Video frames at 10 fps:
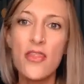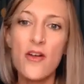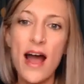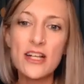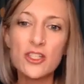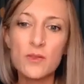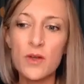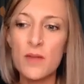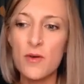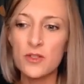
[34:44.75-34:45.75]
they're actually
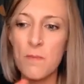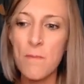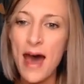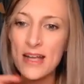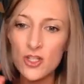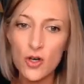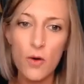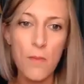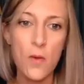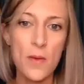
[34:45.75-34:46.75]
one of the most
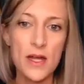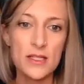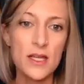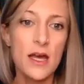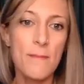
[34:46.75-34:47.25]
magical moments,